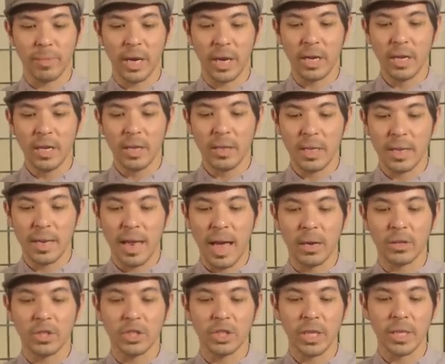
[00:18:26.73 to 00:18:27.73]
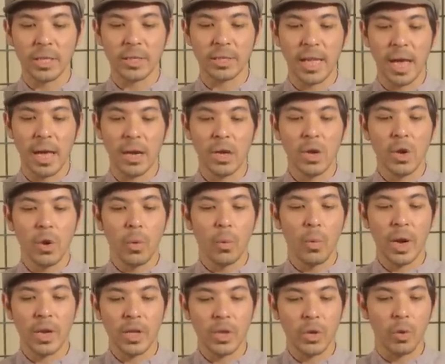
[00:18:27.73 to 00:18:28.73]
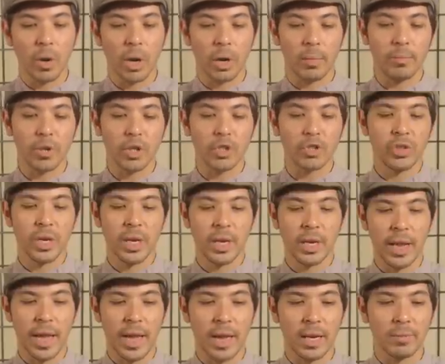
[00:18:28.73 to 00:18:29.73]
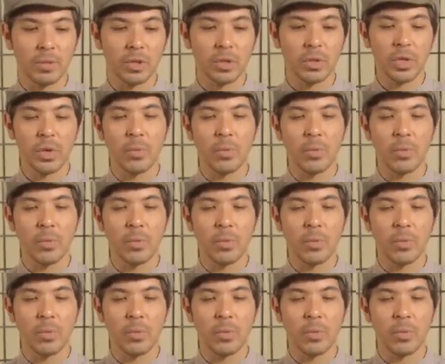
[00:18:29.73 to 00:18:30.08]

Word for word: but the analogy is that when you are butchering an animal,